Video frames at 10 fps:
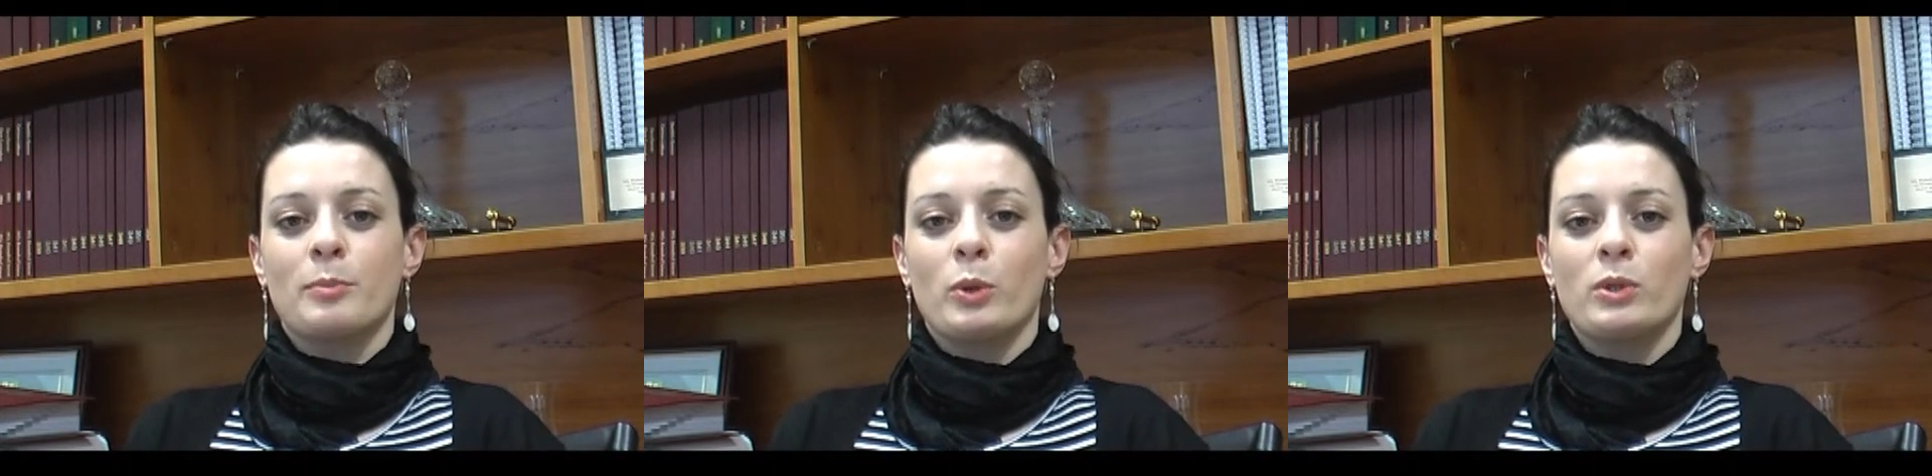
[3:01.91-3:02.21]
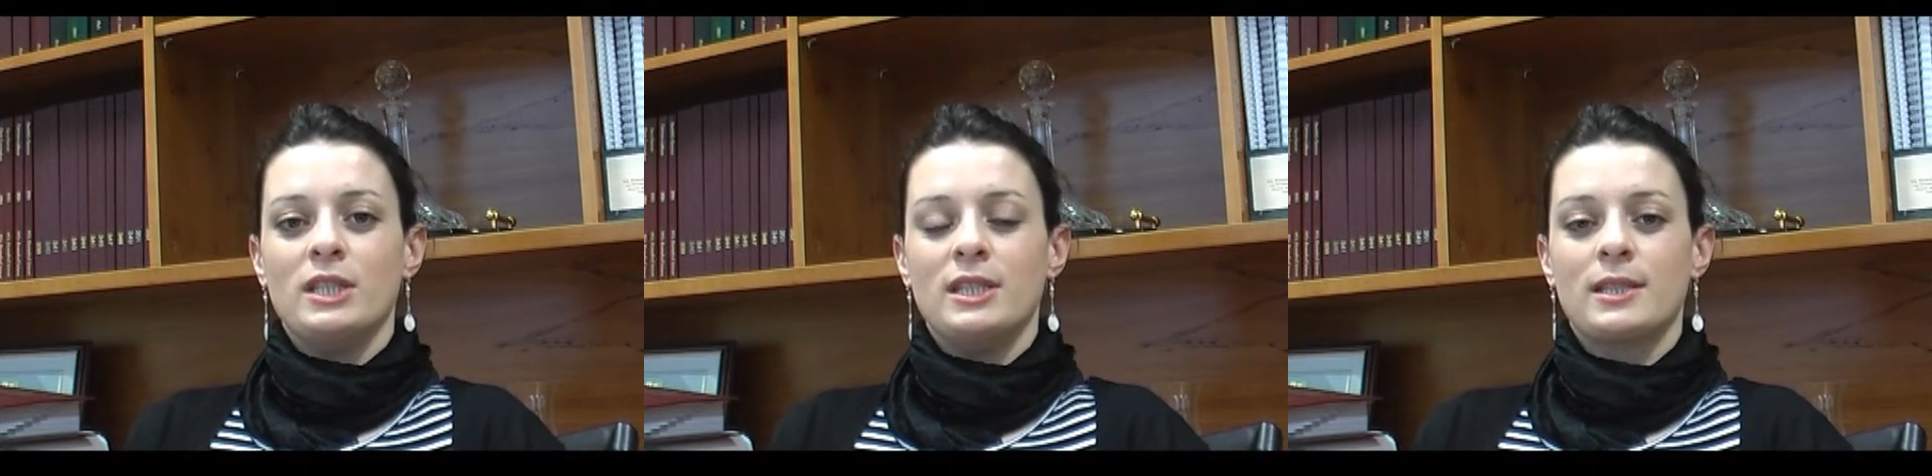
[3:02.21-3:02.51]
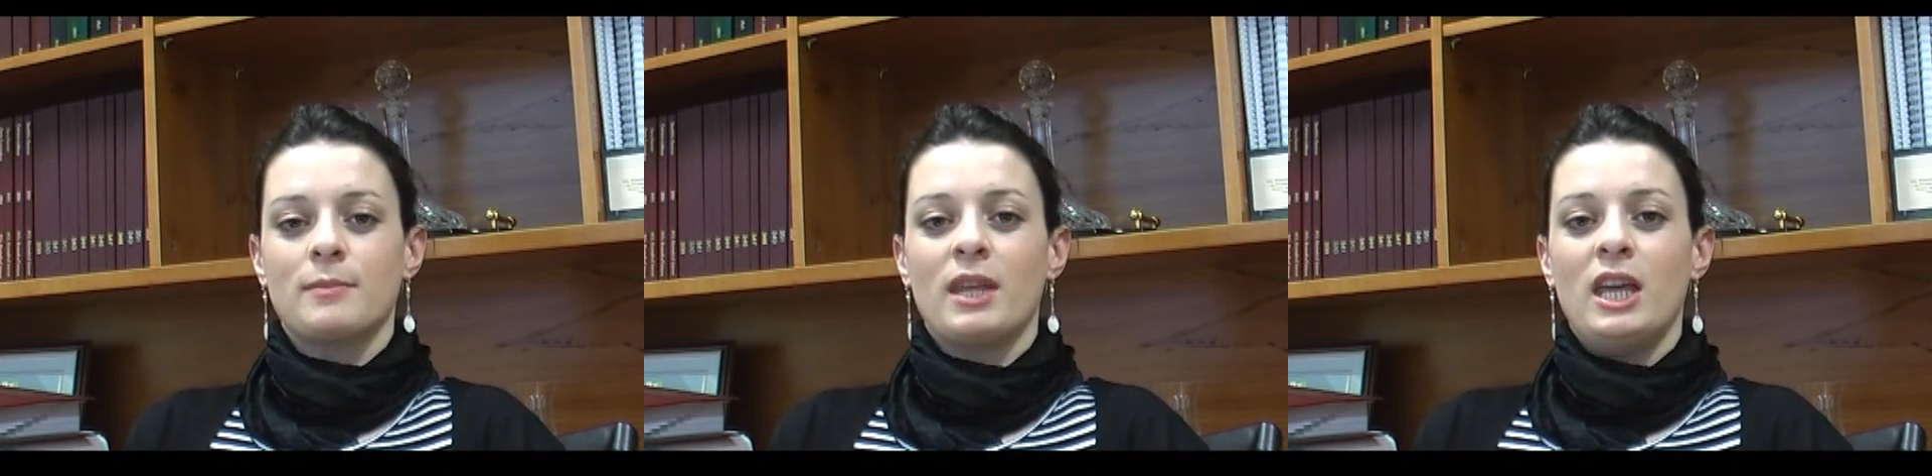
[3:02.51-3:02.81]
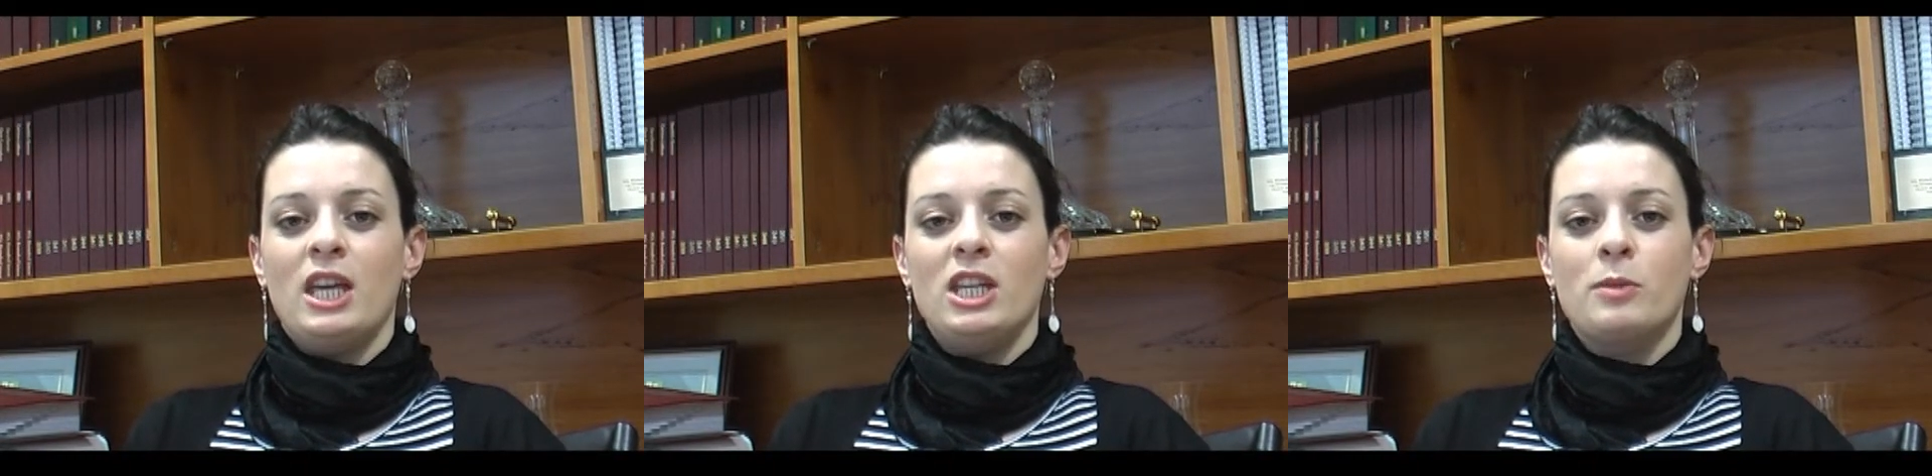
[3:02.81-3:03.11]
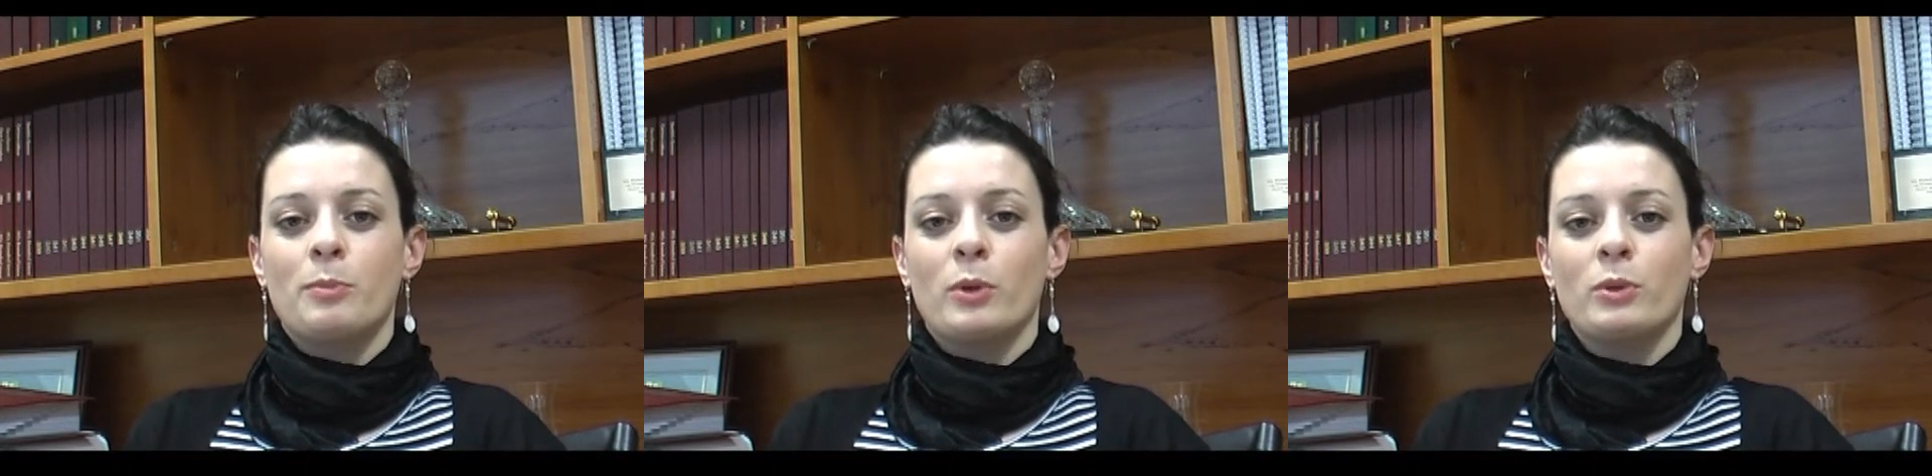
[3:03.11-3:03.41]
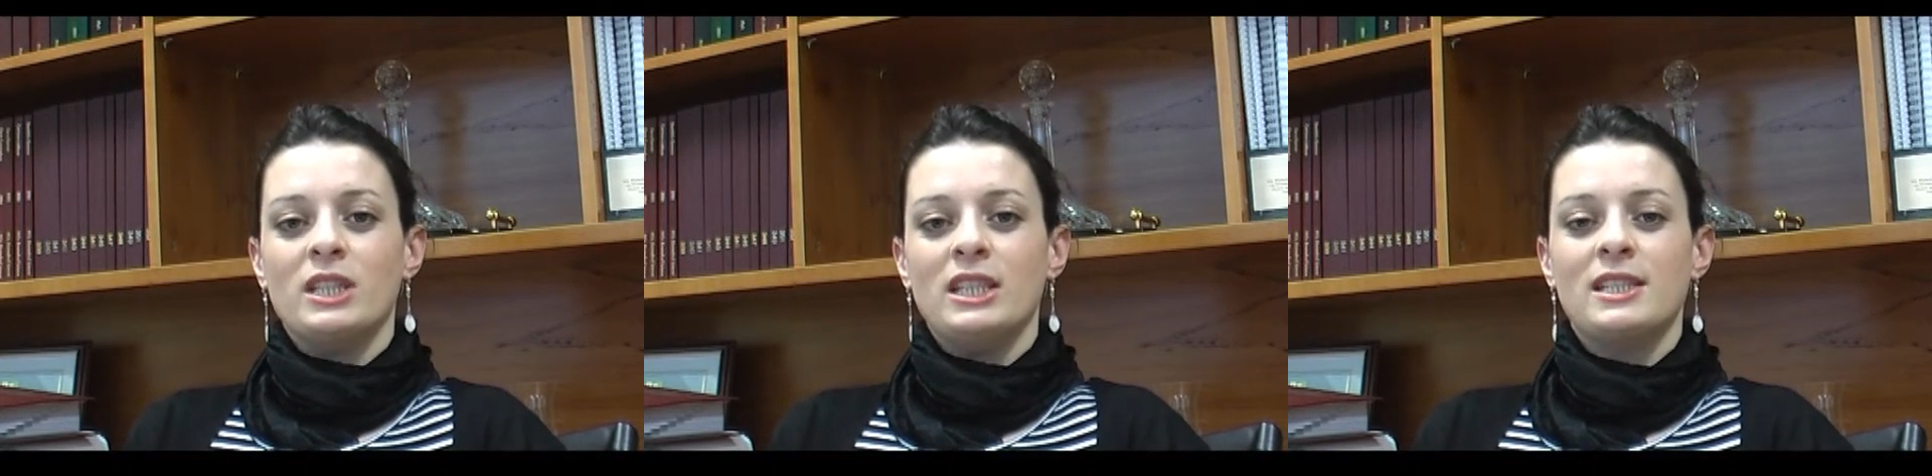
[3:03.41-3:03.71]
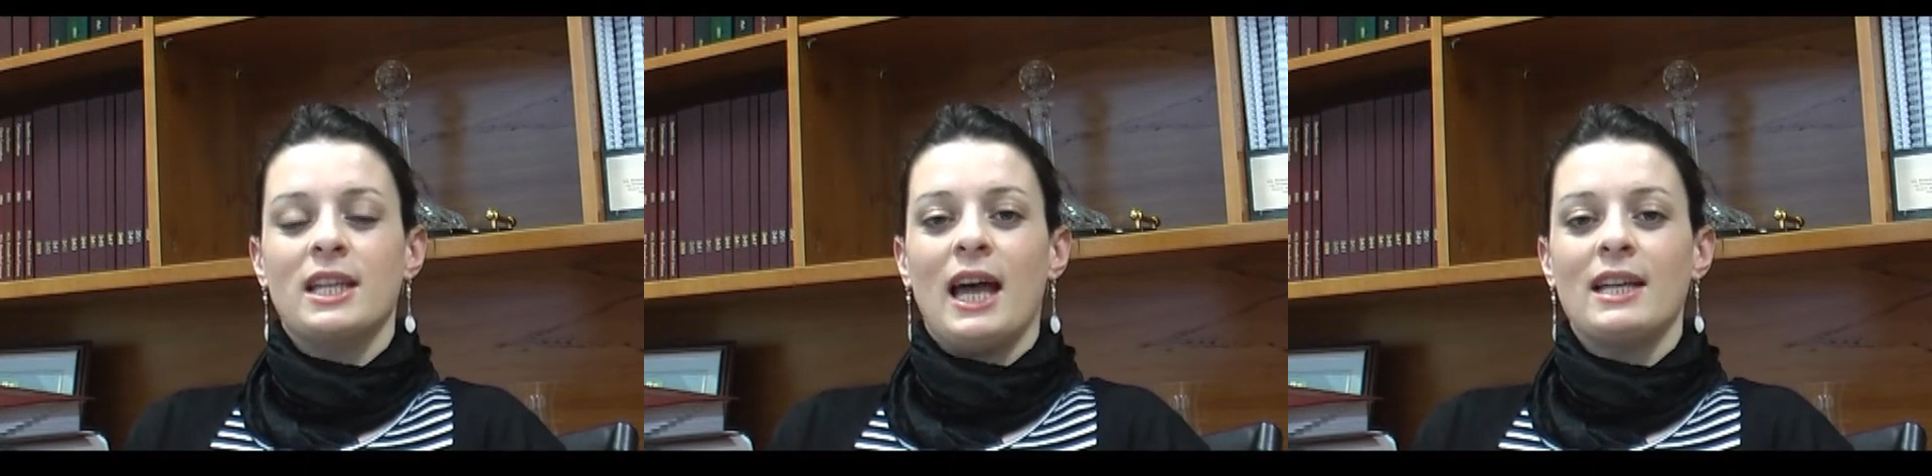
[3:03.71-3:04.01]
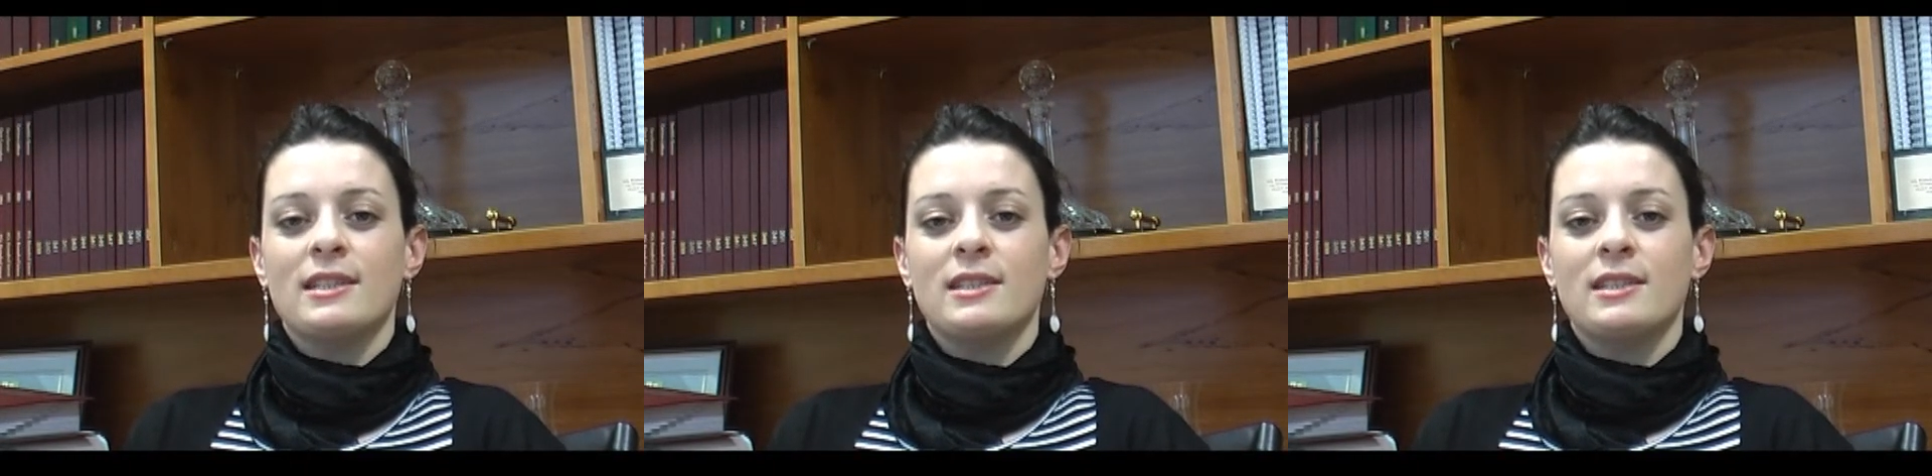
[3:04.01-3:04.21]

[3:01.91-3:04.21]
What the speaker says: proteins. Each protein has